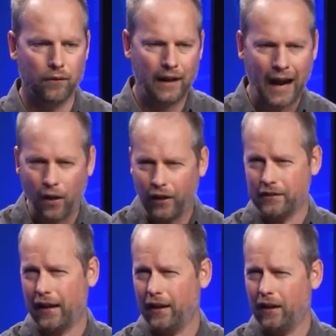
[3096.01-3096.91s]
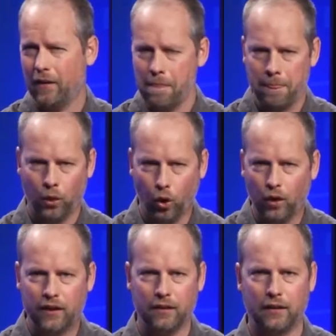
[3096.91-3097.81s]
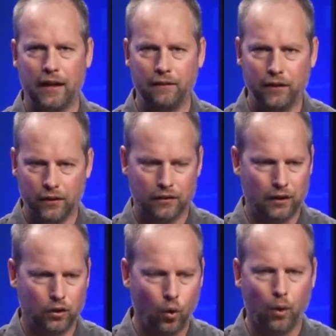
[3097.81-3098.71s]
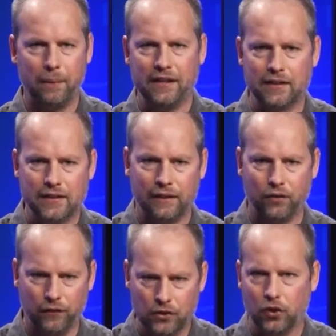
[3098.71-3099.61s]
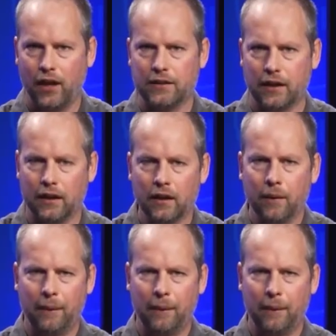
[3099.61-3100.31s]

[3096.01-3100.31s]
how that data look and kind of their core pieces after visualizing it,